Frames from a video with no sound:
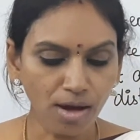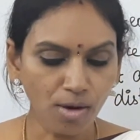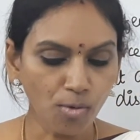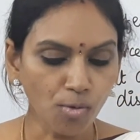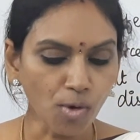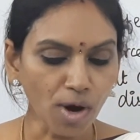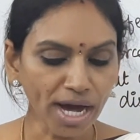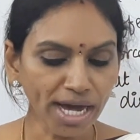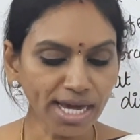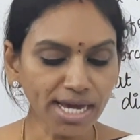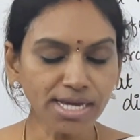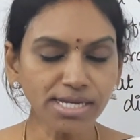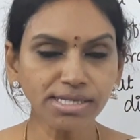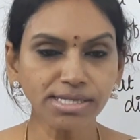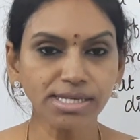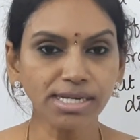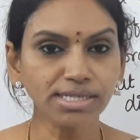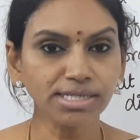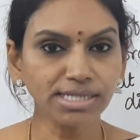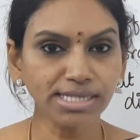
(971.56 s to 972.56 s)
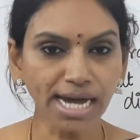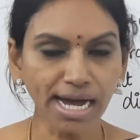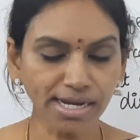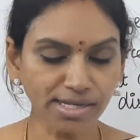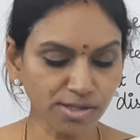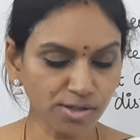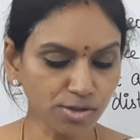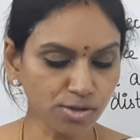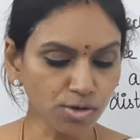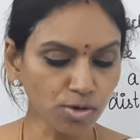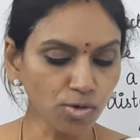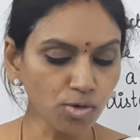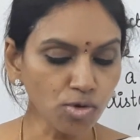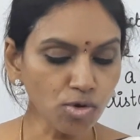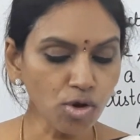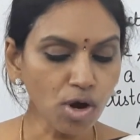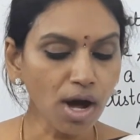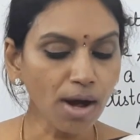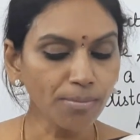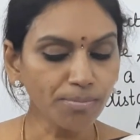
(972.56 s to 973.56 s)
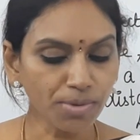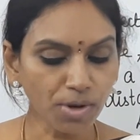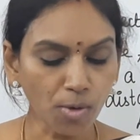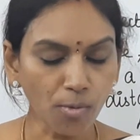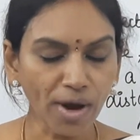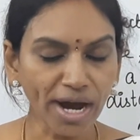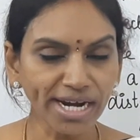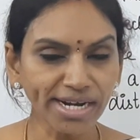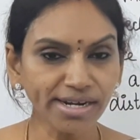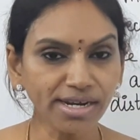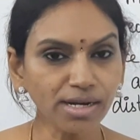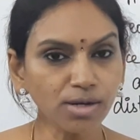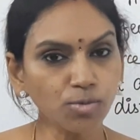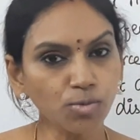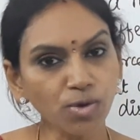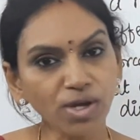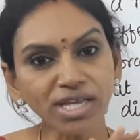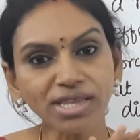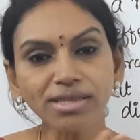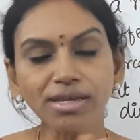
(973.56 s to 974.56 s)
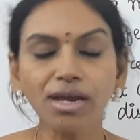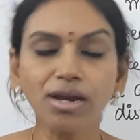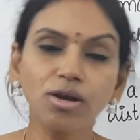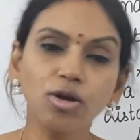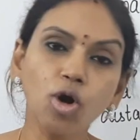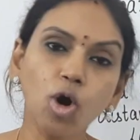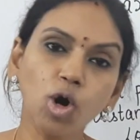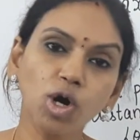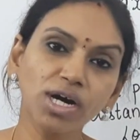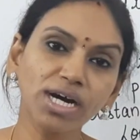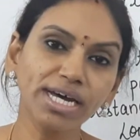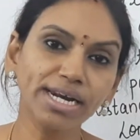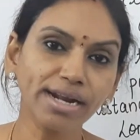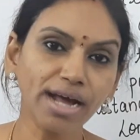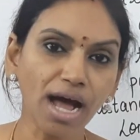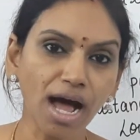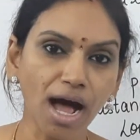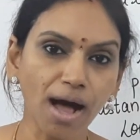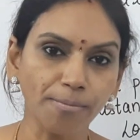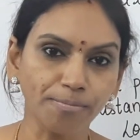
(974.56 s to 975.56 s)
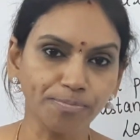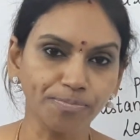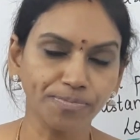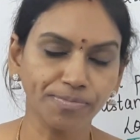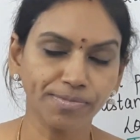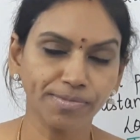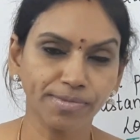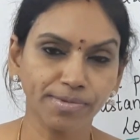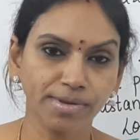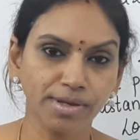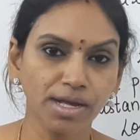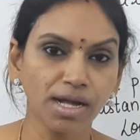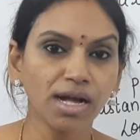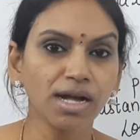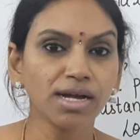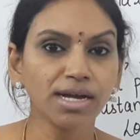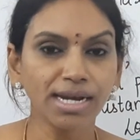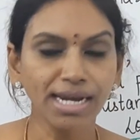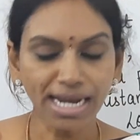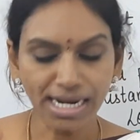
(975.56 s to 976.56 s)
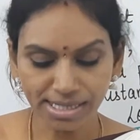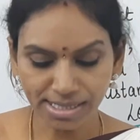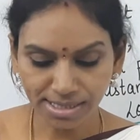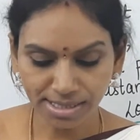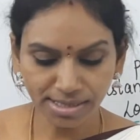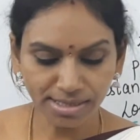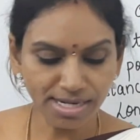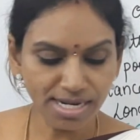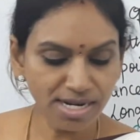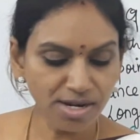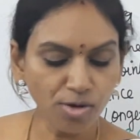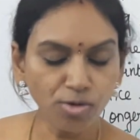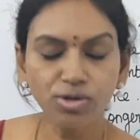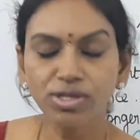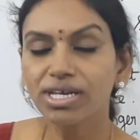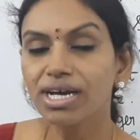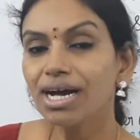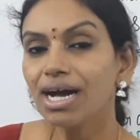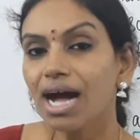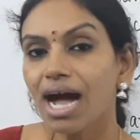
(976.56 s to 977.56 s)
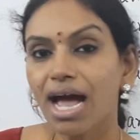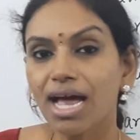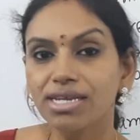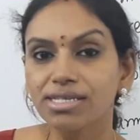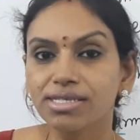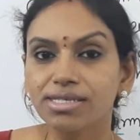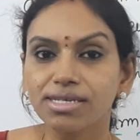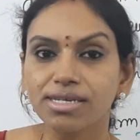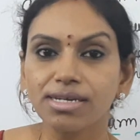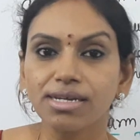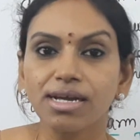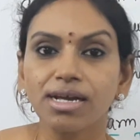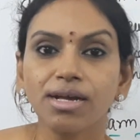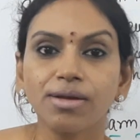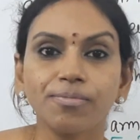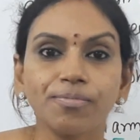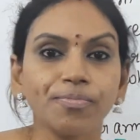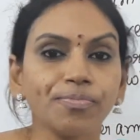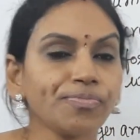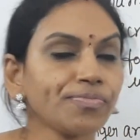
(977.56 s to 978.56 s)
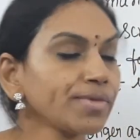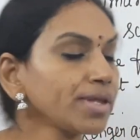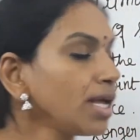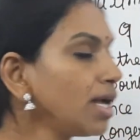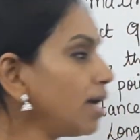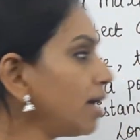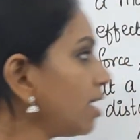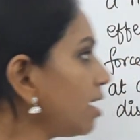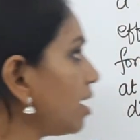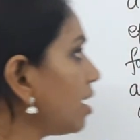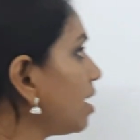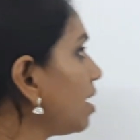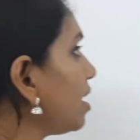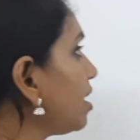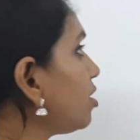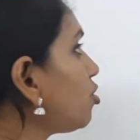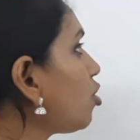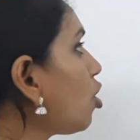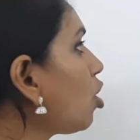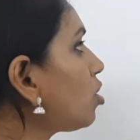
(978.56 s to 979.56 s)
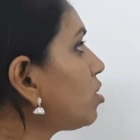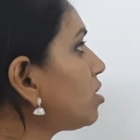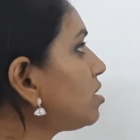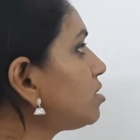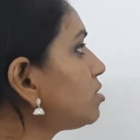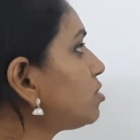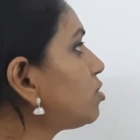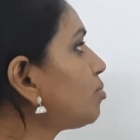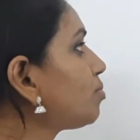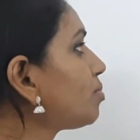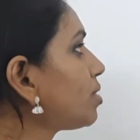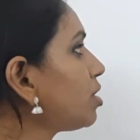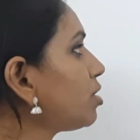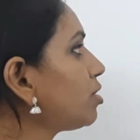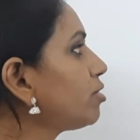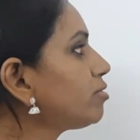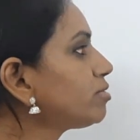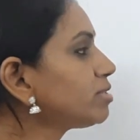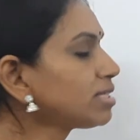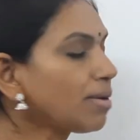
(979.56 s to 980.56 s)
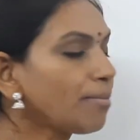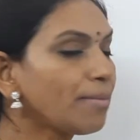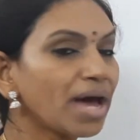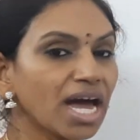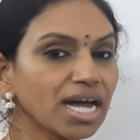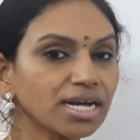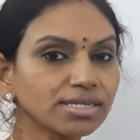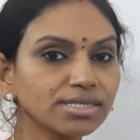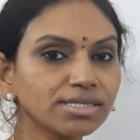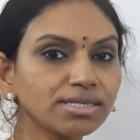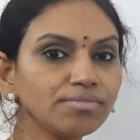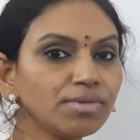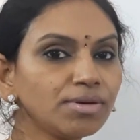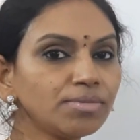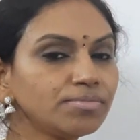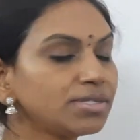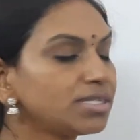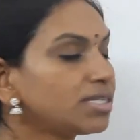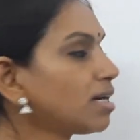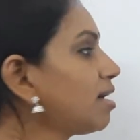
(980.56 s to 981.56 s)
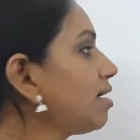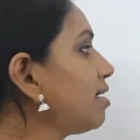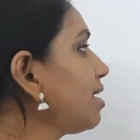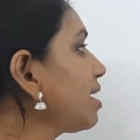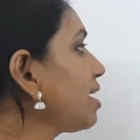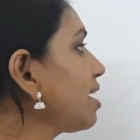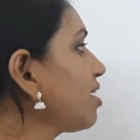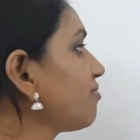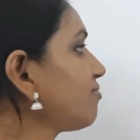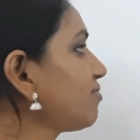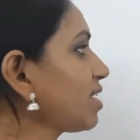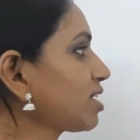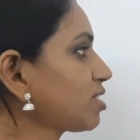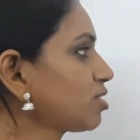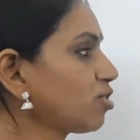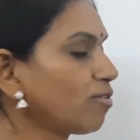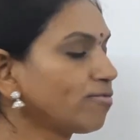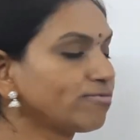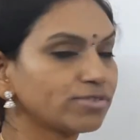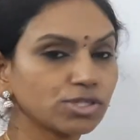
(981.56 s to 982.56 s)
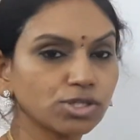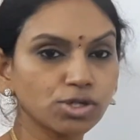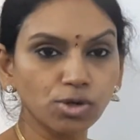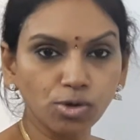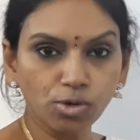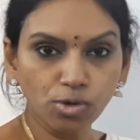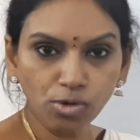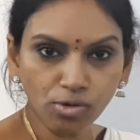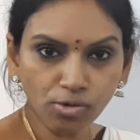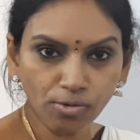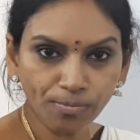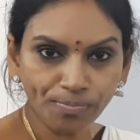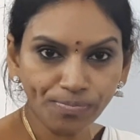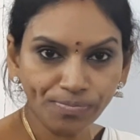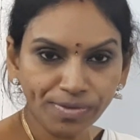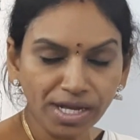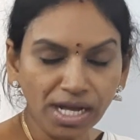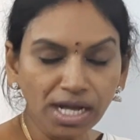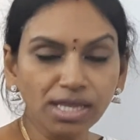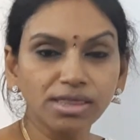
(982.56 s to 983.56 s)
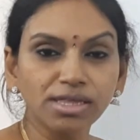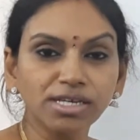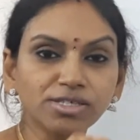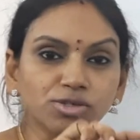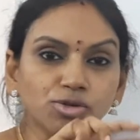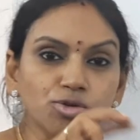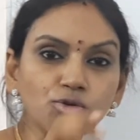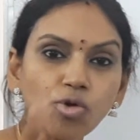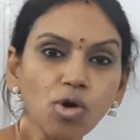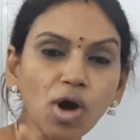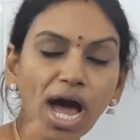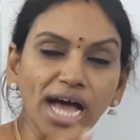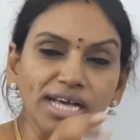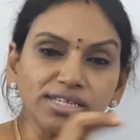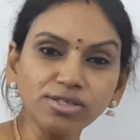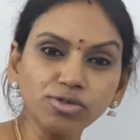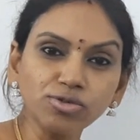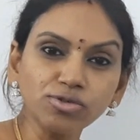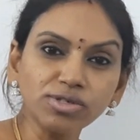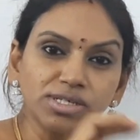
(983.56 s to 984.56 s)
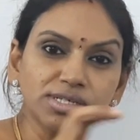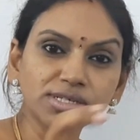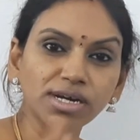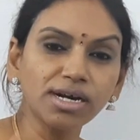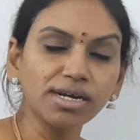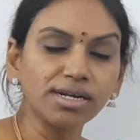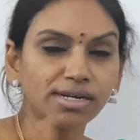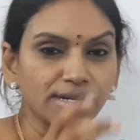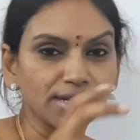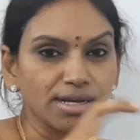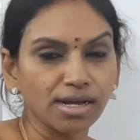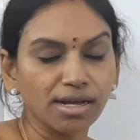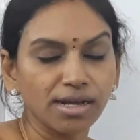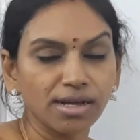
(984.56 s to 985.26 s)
Why is a jack screw provided with longer arm? Let us read out the answer. In order to produce a maximum turning effect of screw, the screw has to turn.